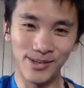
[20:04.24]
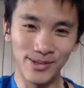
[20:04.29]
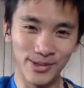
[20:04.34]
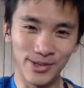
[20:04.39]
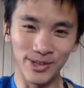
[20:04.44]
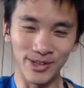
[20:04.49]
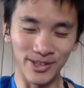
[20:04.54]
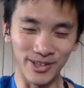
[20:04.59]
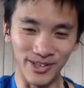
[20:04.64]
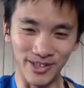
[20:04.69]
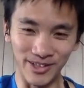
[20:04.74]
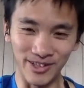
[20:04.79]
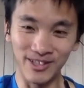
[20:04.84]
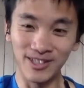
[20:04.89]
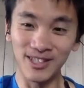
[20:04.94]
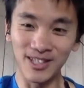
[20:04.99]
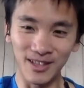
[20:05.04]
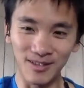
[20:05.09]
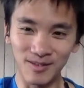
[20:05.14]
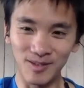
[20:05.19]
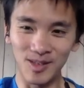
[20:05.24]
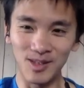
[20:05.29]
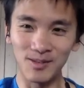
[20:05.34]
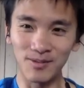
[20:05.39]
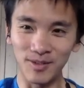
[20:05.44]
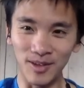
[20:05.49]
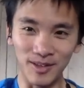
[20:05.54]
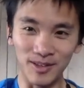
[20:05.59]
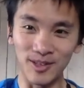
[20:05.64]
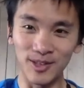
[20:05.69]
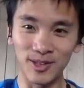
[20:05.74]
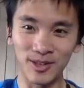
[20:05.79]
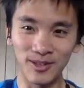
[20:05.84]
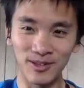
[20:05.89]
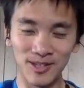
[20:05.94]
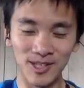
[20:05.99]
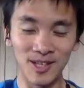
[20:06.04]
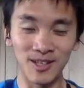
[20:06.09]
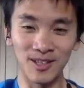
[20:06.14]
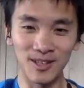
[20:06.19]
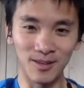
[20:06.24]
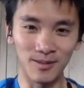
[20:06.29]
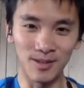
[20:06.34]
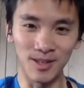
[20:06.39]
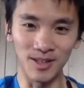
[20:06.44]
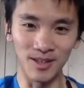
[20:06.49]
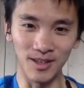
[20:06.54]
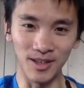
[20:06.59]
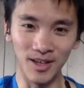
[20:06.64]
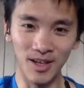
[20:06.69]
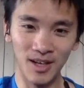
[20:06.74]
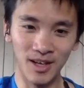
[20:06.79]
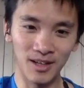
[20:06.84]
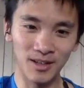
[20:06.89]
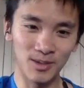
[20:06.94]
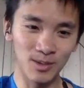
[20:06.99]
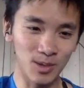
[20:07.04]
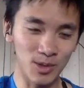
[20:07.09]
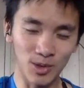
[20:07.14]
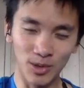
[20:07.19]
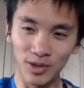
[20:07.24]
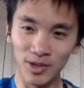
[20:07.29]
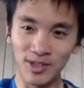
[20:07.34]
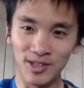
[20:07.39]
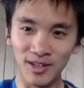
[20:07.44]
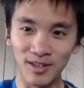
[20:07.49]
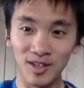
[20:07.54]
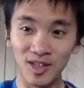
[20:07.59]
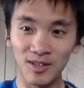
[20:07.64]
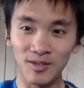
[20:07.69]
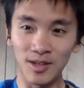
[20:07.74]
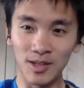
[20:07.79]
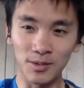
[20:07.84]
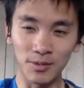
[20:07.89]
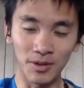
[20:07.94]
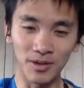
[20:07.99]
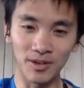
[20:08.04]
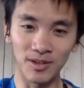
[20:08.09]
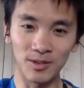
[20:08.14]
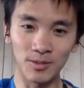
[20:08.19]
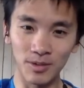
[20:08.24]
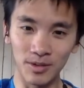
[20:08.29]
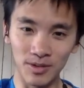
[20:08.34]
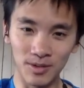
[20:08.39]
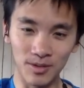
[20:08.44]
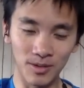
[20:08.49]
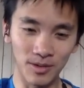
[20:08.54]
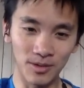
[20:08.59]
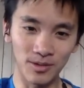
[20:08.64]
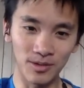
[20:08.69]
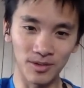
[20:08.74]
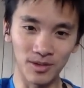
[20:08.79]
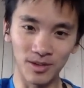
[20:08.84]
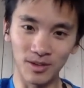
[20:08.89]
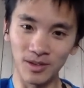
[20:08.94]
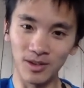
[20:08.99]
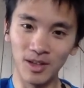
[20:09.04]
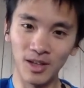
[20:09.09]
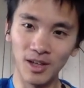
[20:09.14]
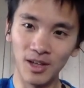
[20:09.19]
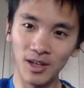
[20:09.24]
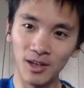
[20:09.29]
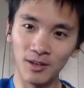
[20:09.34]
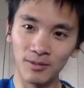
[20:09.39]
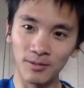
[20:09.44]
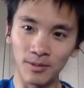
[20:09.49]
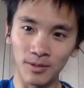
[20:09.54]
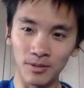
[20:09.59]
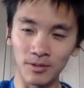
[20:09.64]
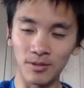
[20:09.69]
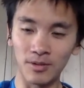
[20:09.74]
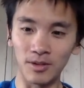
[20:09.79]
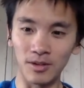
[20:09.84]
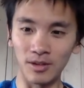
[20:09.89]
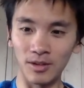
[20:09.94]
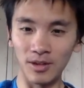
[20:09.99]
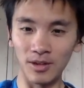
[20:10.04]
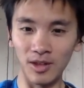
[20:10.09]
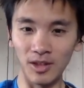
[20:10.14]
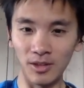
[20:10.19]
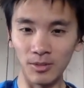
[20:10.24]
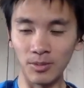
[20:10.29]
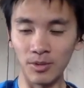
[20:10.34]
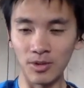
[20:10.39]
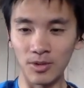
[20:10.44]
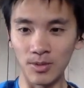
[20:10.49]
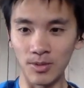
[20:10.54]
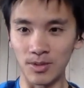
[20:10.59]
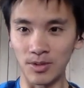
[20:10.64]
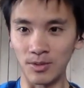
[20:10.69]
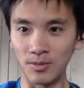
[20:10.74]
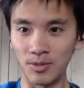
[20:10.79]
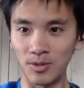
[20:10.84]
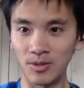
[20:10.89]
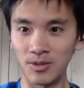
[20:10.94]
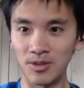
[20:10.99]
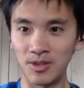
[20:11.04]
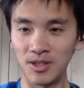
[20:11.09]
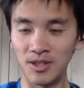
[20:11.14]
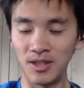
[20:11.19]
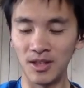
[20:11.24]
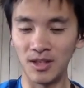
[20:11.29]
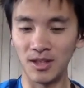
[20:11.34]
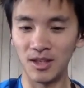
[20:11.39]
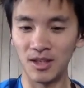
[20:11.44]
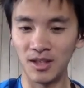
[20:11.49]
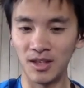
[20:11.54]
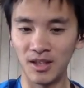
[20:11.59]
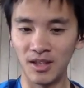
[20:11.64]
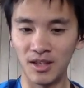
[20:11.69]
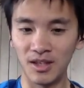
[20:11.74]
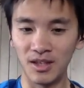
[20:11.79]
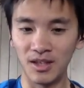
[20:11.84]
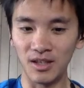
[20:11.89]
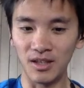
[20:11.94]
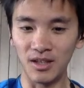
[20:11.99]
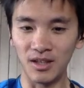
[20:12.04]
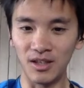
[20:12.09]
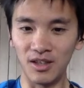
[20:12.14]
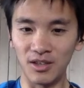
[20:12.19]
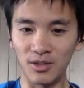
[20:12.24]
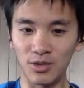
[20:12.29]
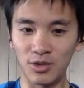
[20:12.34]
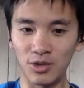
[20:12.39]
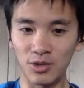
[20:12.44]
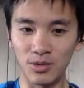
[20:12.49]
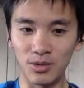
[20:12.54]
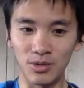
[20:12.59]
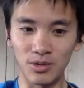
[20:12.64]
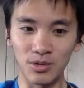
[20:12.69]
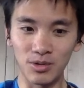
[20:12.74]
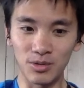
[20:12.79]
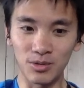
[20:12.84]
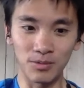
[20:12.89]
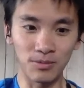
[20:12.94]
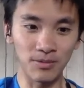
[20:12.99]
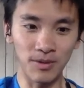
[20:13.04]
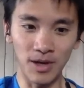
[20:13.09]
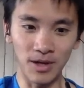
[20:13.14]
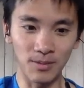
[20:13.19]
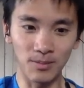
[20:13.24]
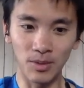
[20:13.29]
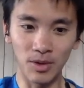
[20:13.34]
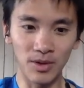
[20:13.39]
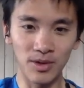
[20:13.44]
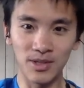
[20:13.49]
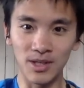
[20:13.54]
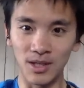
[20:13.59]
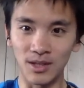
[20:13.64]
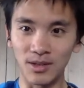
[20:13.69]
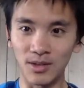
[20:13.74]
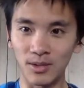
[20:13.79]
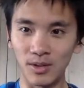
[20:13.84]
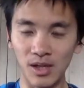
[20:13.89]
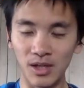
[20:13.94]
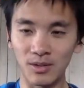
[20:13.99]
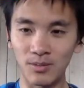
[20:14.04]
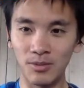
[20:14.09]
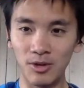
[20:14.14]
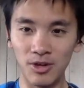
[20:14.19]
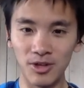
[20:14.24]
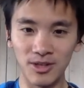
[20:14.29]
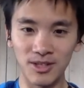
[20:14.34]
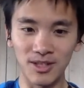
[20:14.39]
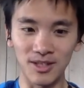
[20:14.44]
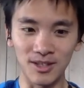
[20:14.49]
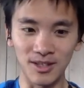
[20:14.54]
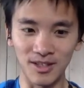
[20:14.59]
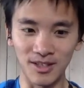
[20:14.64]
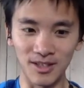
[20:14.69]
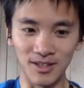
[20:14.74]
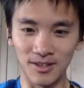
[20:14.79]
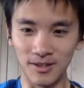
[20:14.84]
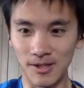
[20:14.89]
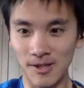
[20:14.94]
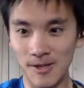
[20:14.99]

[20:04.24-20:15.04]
huge uh, incentives, financial incentives, uh, social incentives as well. This works a lot uh, in the open source community uh, to to find bugs and correct bugs, and uh,